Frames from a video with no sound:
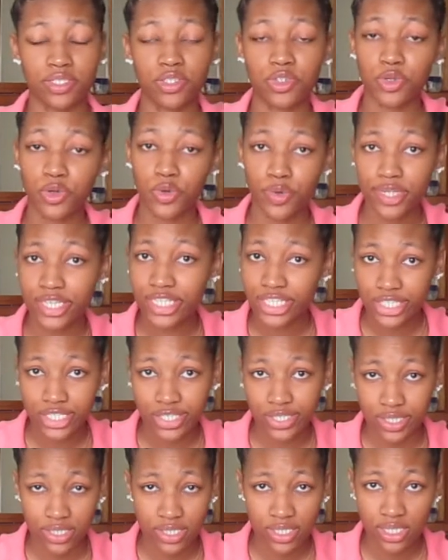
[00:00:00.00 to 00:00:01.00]

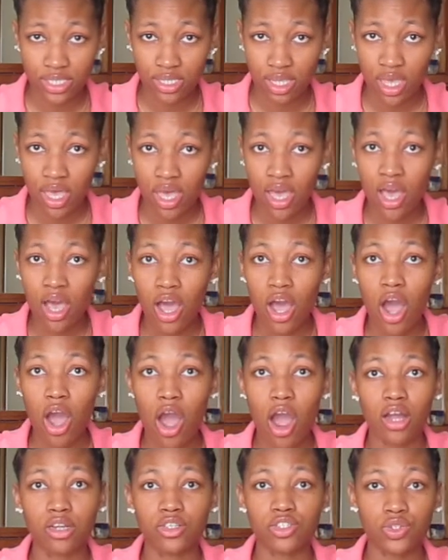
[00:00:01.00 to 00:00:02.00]
creatures,
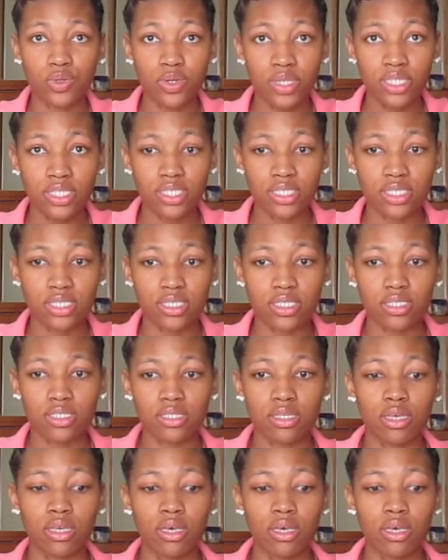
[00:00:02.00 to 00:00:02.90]
our choices